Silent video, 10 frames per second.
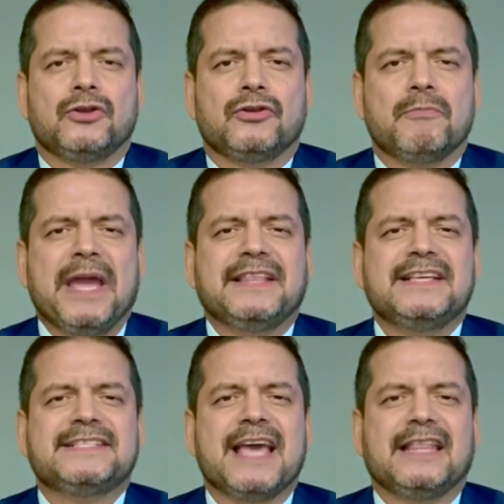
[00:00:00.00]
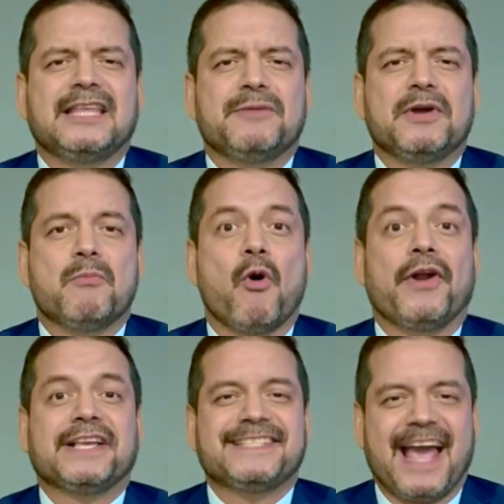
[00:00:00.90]
To make this set even more
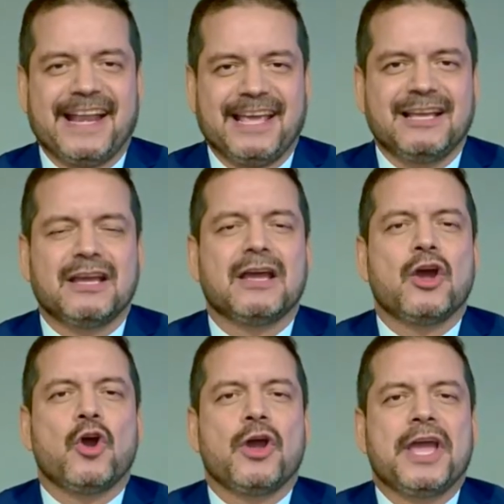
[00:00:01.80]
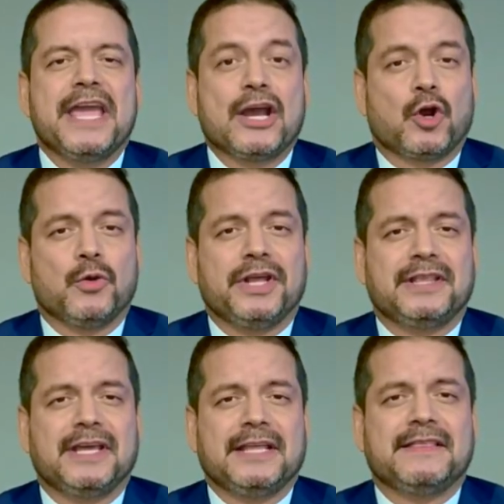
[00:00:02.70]
exciting,
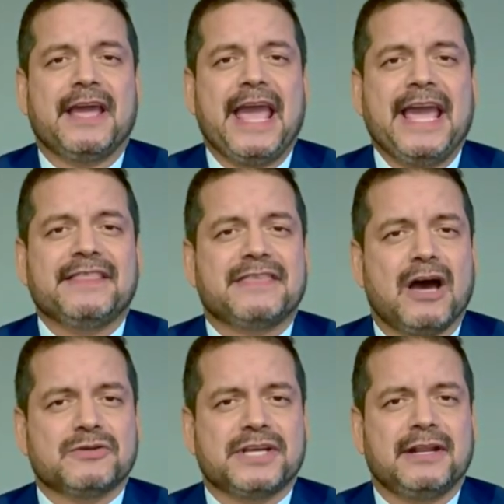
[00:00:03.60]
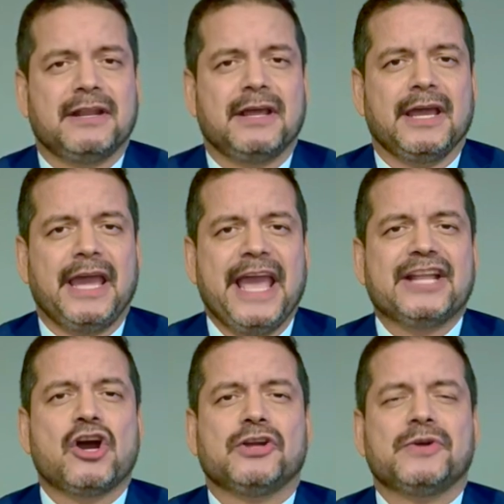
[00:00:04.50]
included in the
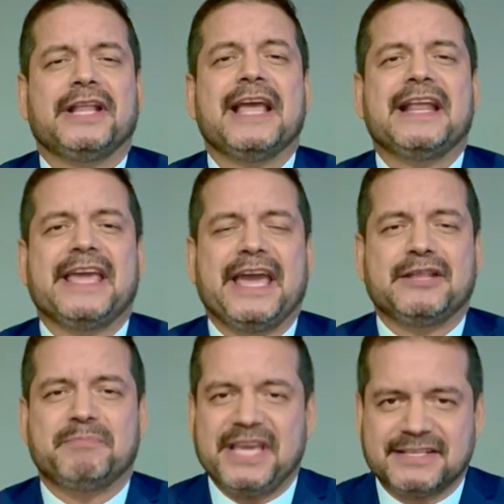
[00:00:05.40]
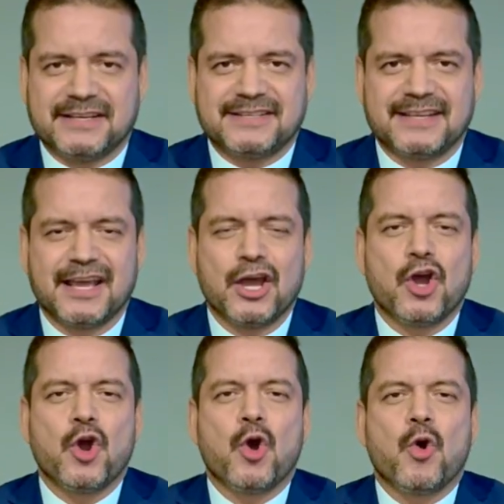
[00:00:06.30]
8,888 pieces,
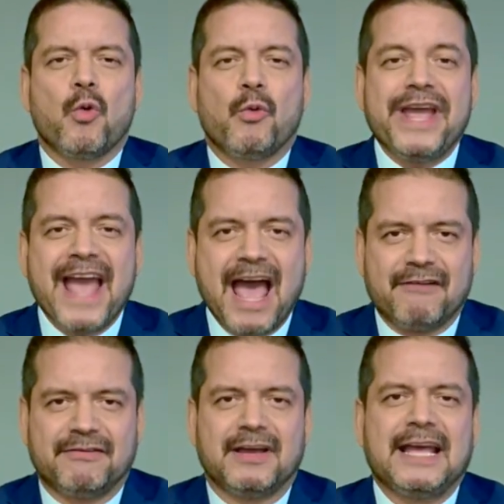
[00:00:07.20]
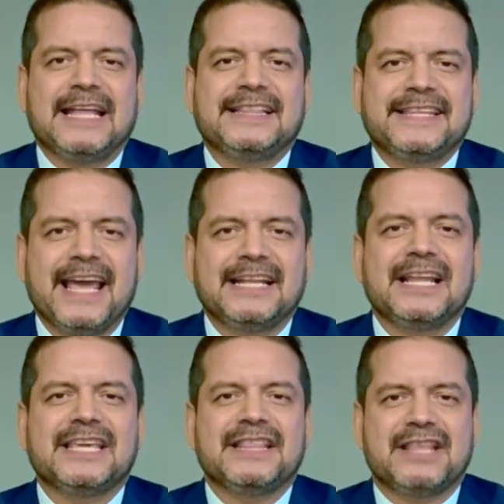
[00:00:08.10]
we have 10
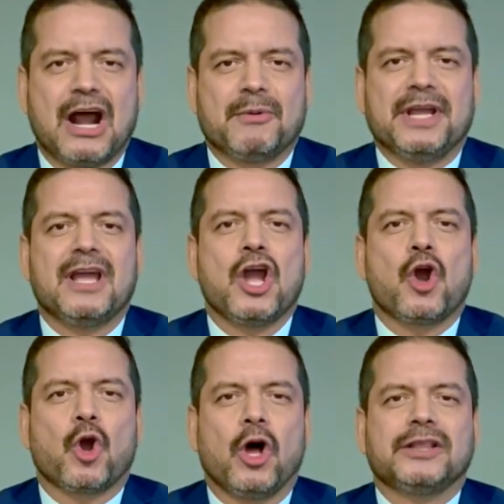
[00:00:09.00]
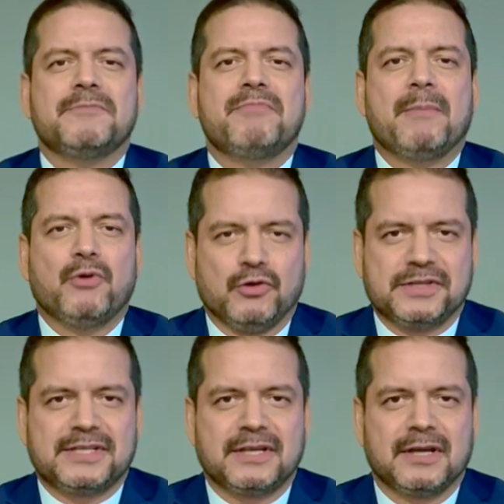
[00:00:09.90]
legendary golden
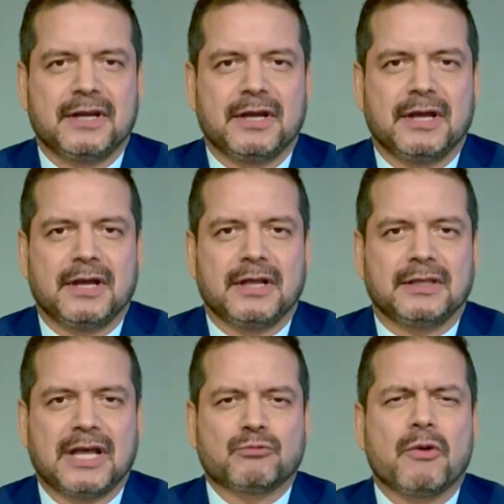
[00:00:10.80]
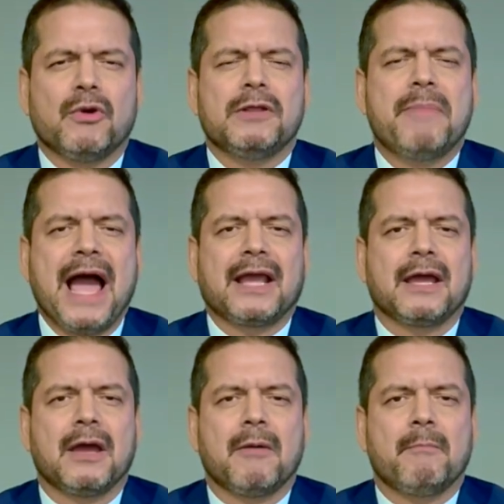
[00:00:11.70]
baboons that we will back
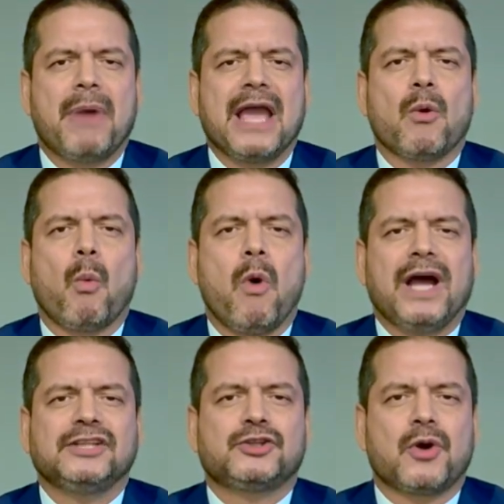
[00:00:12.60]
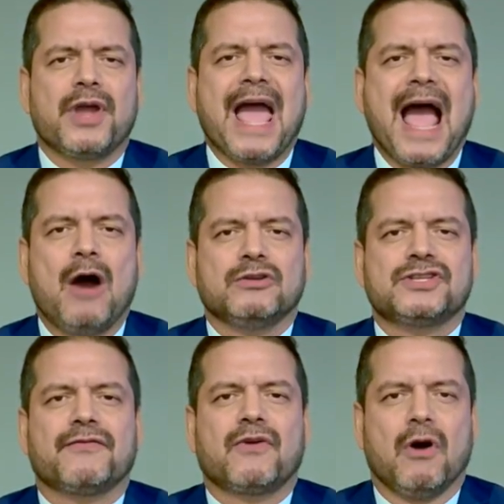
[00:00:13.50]
by 1 troy ounce
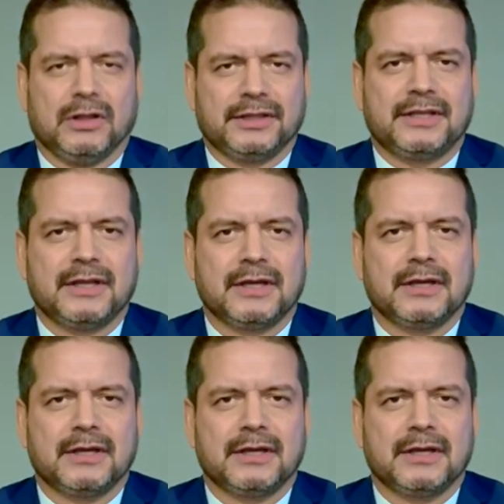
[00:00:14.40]
of gold.